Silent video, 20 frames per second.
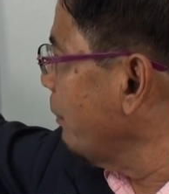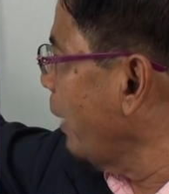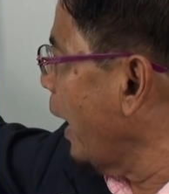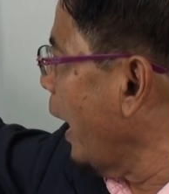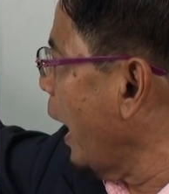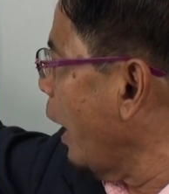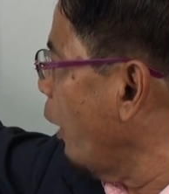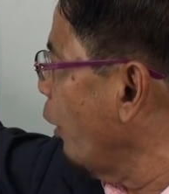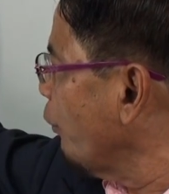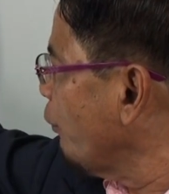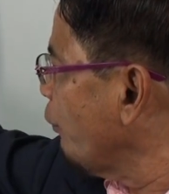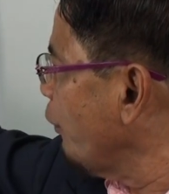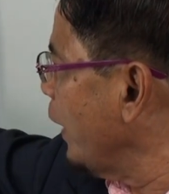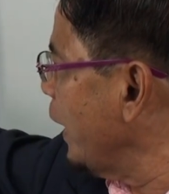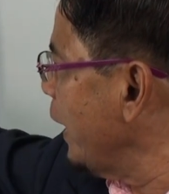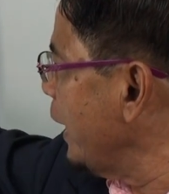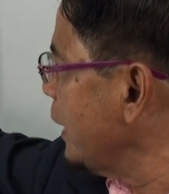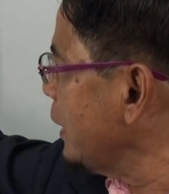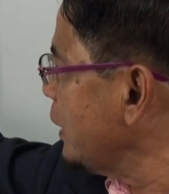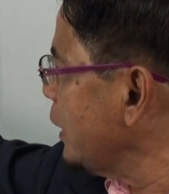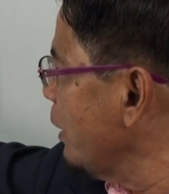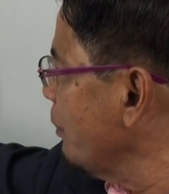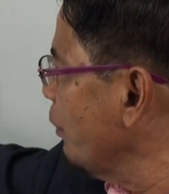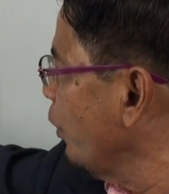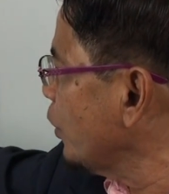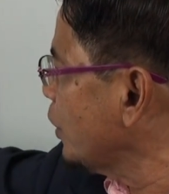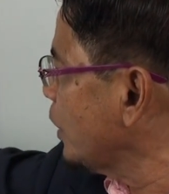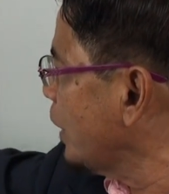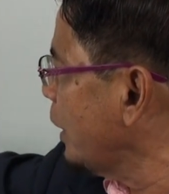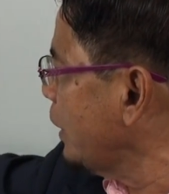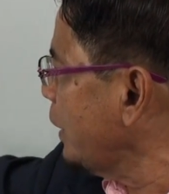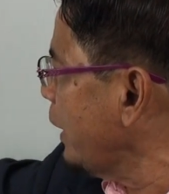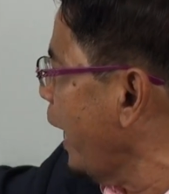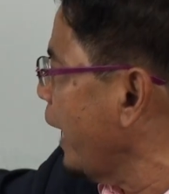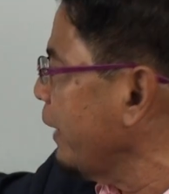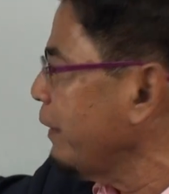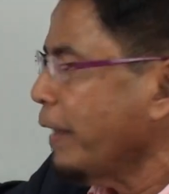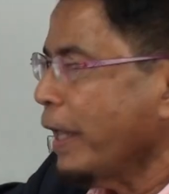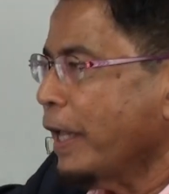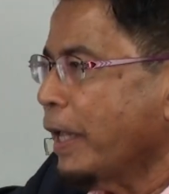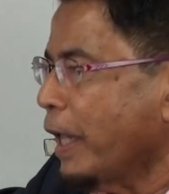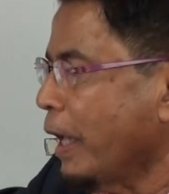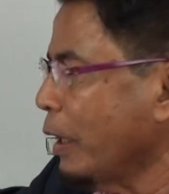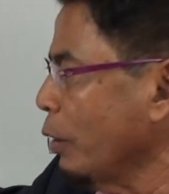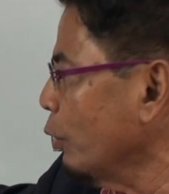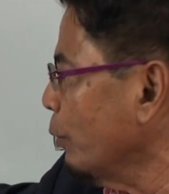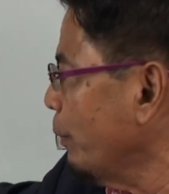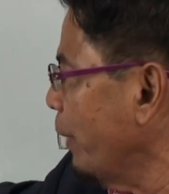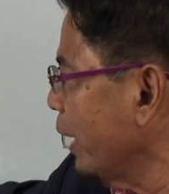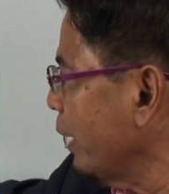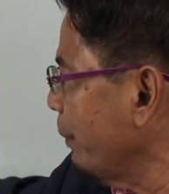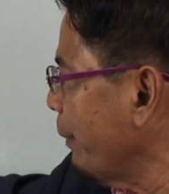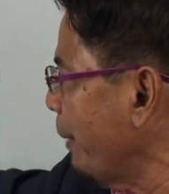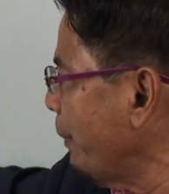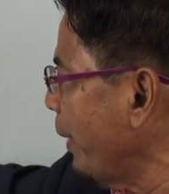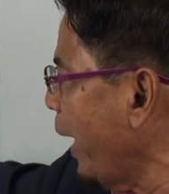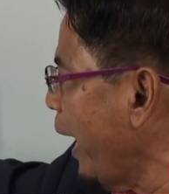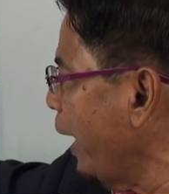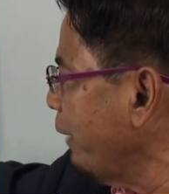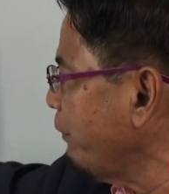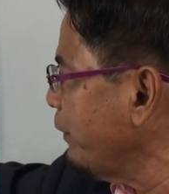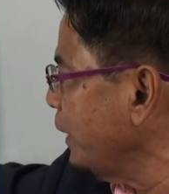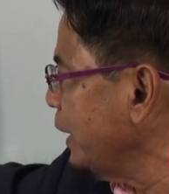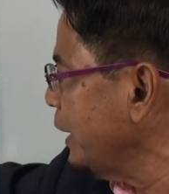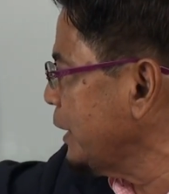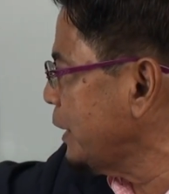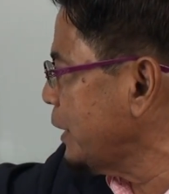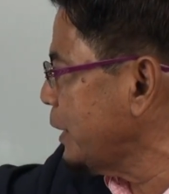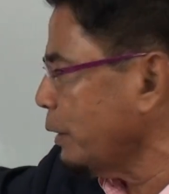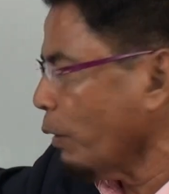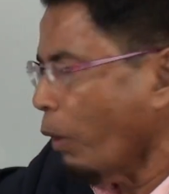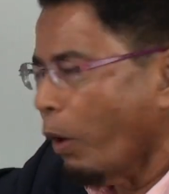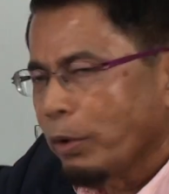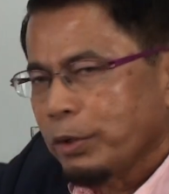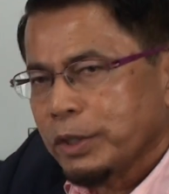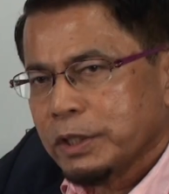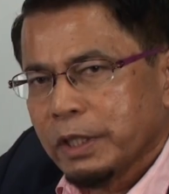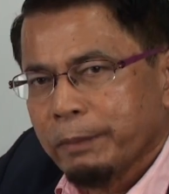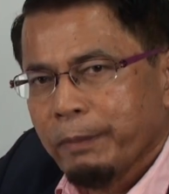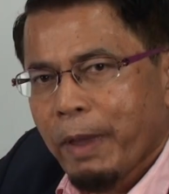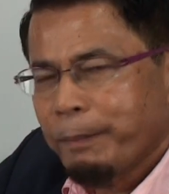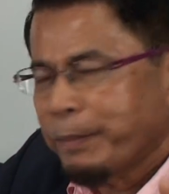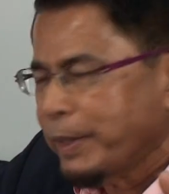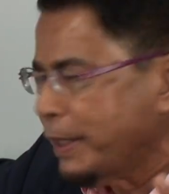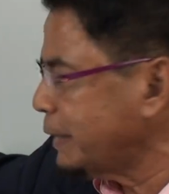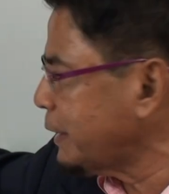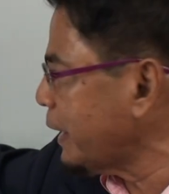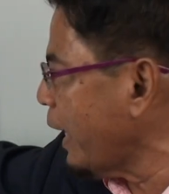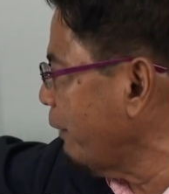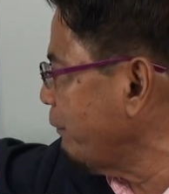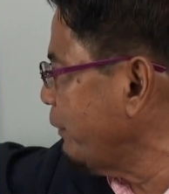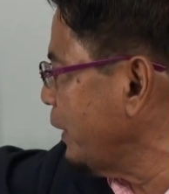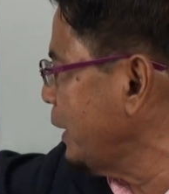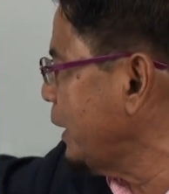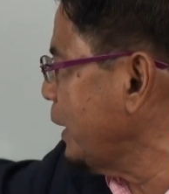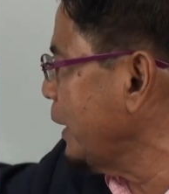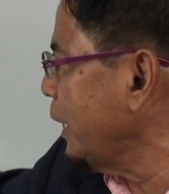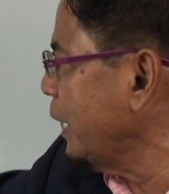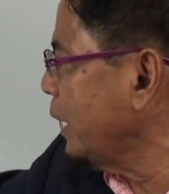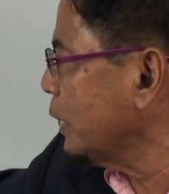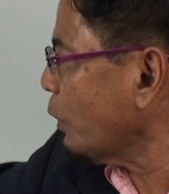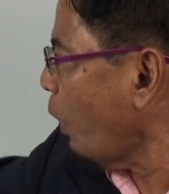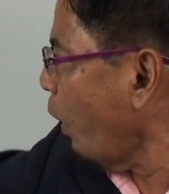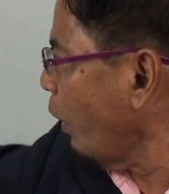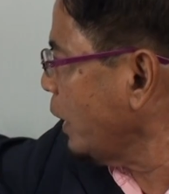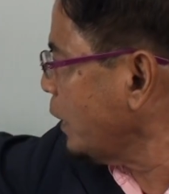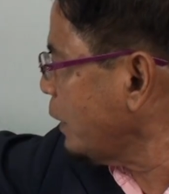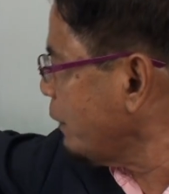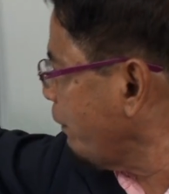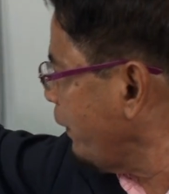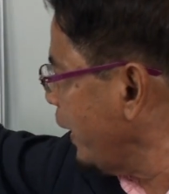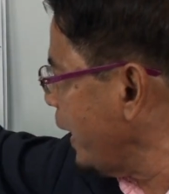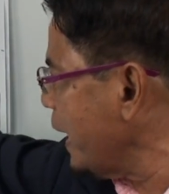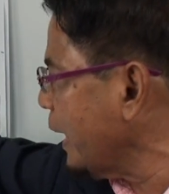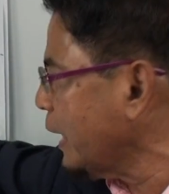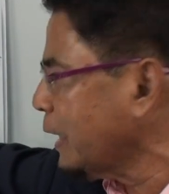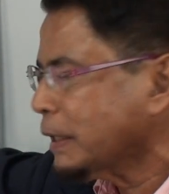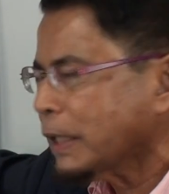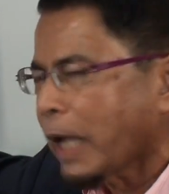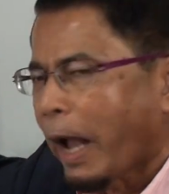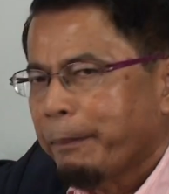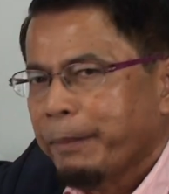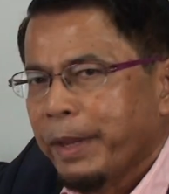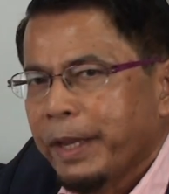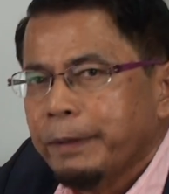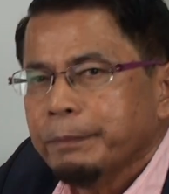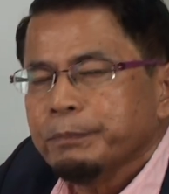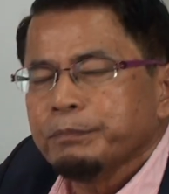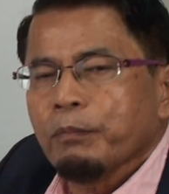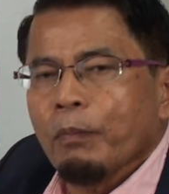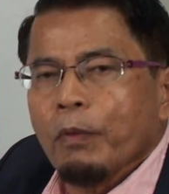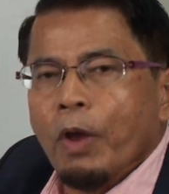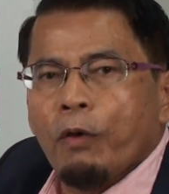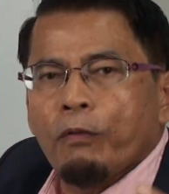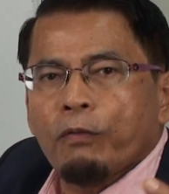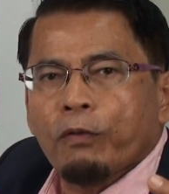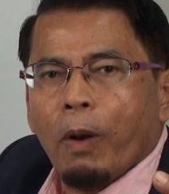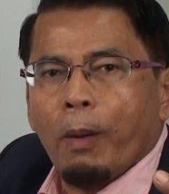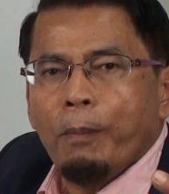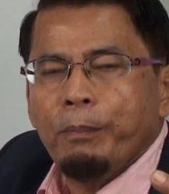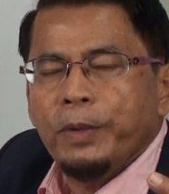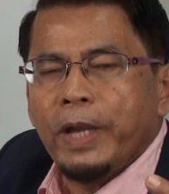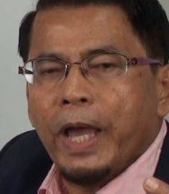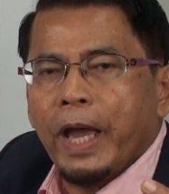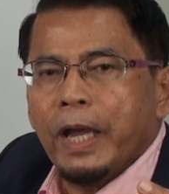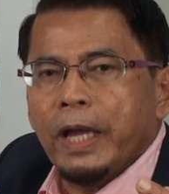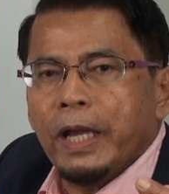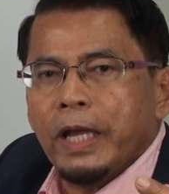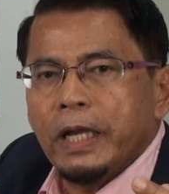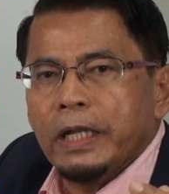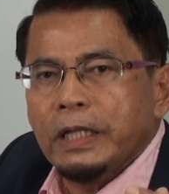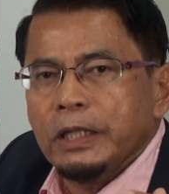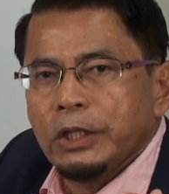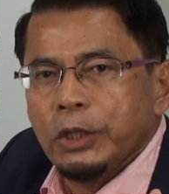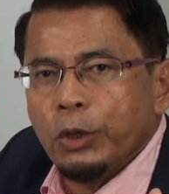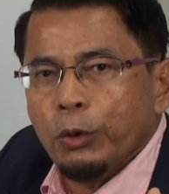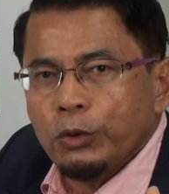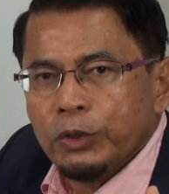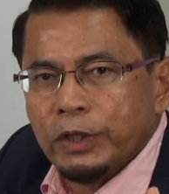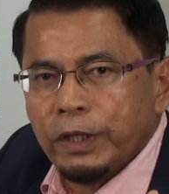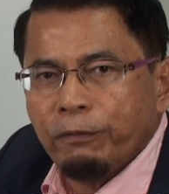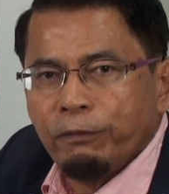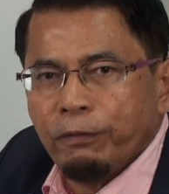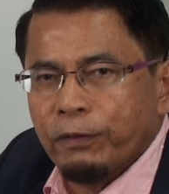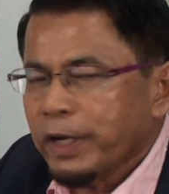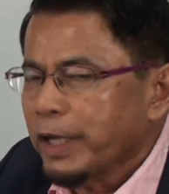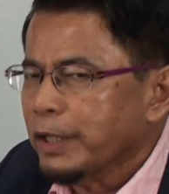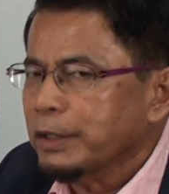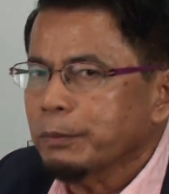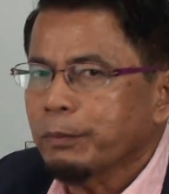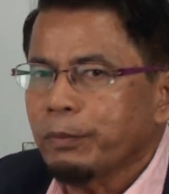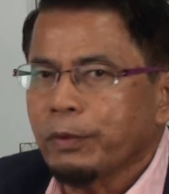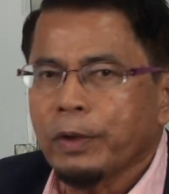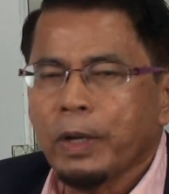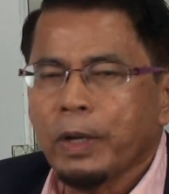by our feelings, emotion, and thinking loop. I remember FET. Always remember this FET. It is always feelings coming from the intuitive range.